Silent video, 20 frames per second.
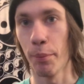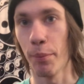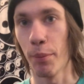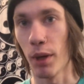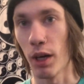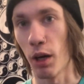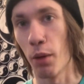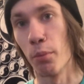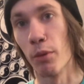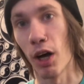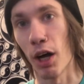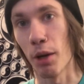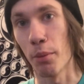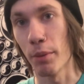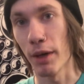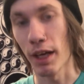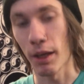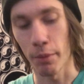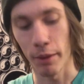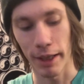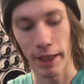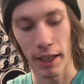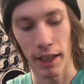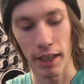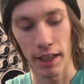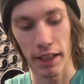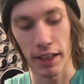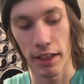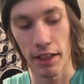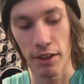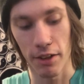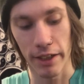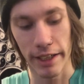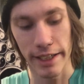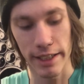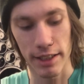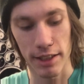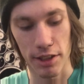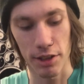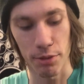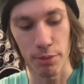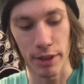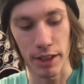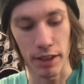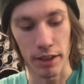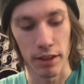But I'm not a bike mechanic and you can't sue me.